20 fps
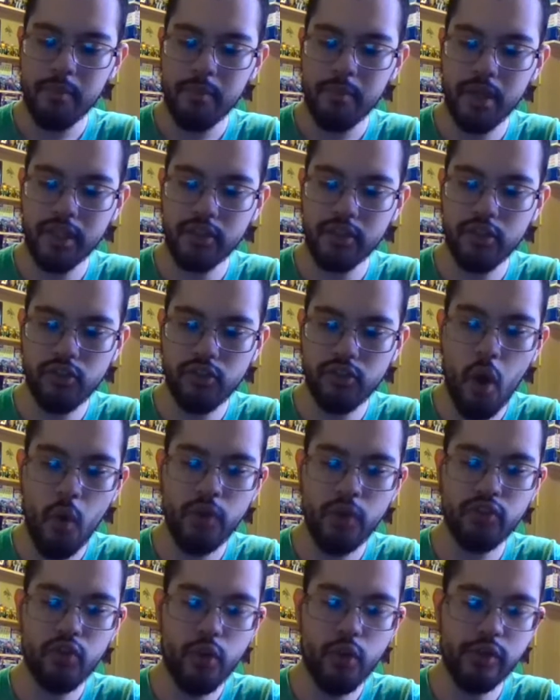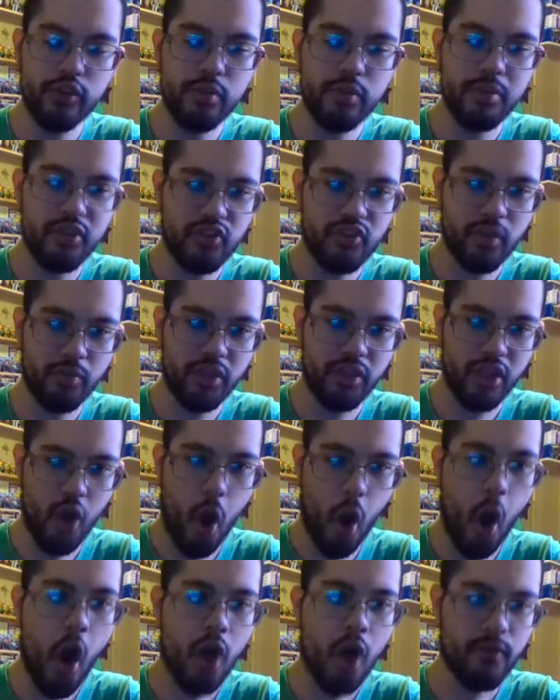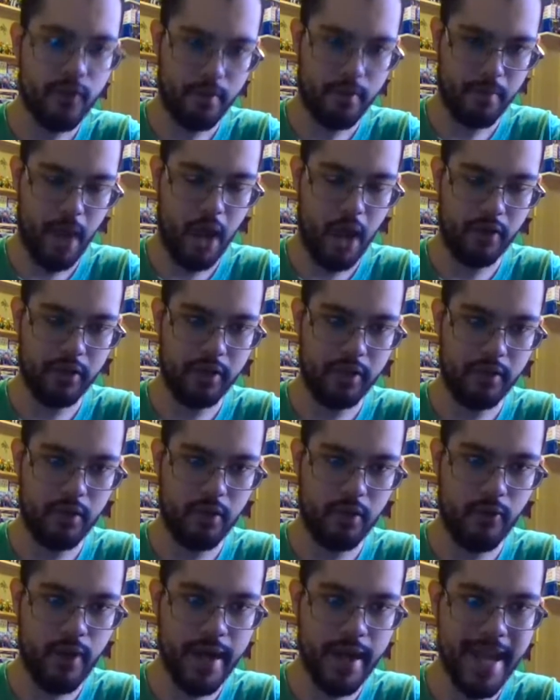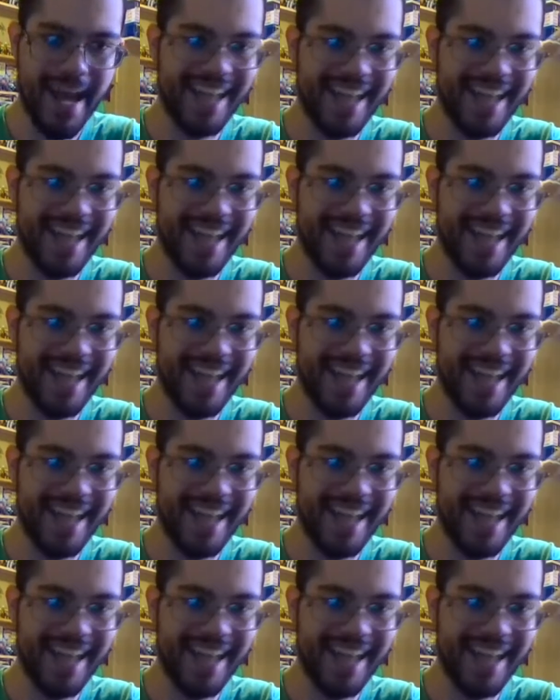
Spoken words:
but there's always going to be something off about it, all right?